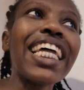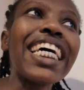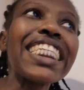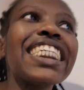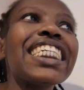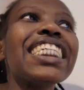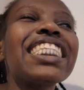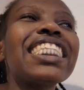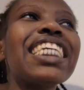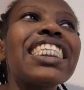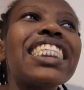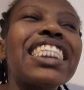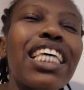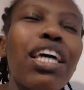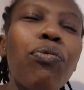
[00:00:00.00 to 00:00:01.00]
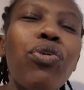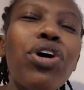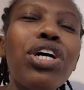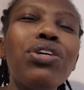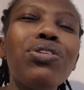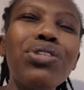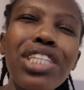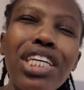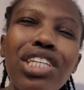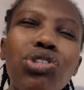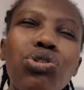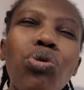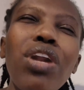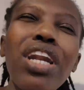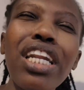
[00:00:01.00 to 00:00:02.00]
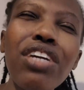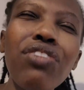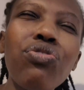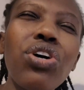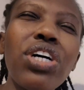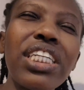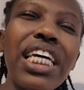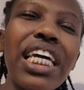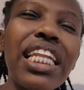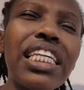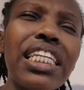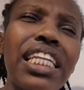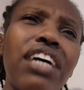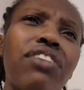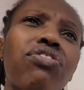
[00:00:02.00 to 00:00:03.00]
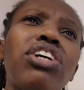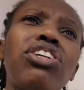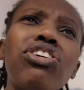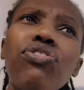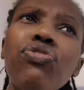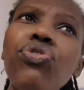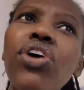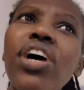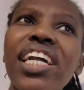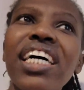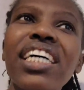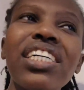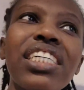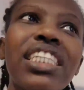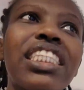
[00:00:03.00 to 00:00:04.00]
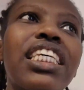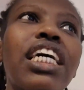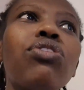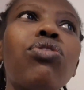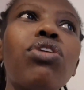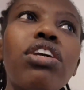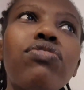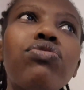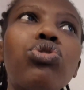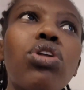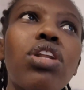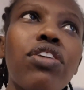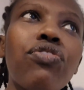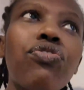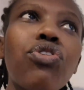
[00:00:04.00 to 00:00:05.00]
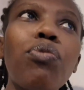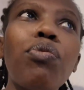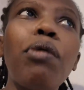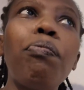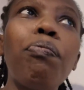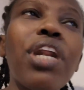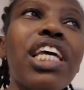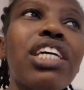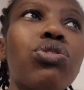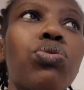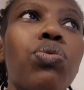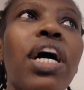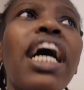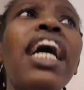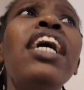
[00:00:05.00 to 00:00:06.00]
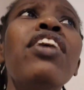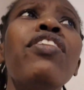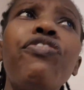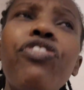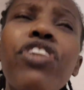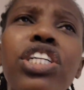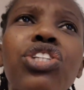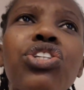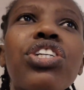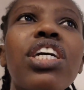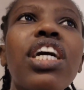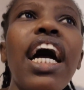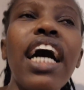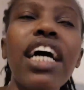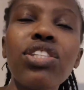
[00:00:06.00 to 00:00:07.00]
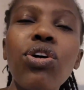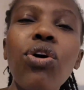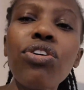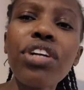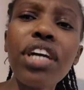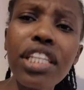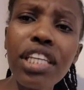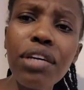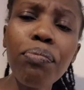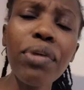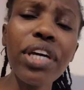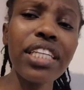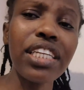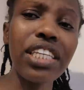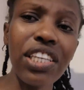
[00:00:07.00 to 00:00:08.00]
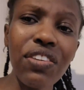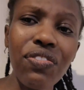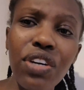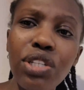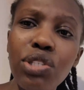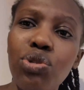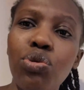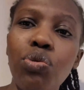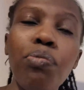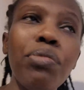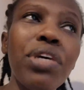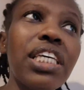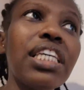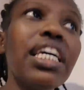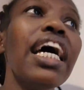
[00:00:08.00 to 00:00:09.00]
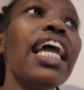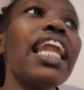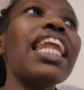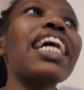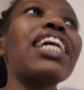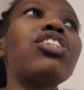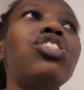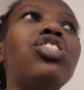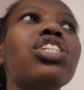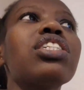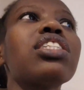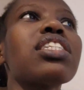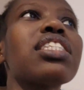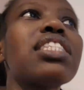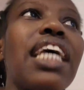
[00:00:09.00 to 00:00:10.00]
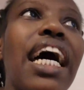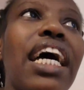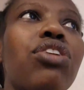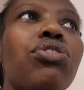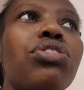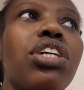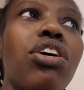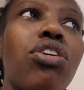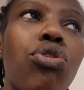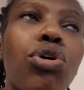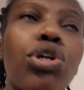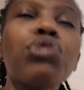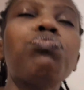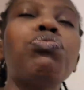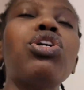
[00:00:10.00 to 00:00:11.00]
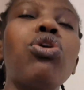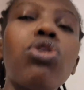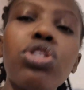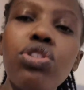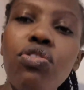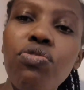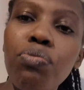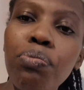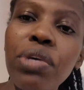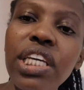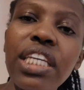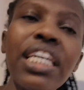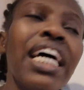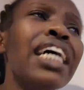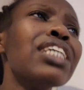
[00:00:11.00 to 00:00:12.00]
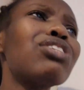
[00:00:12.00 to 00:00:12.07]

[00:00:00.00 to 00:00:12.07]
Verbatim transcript: That is the same way you need to live your daily life. And if you are a Christian, you live to live from a place where victory has already been given to me, like Jesus died on the cross because of me.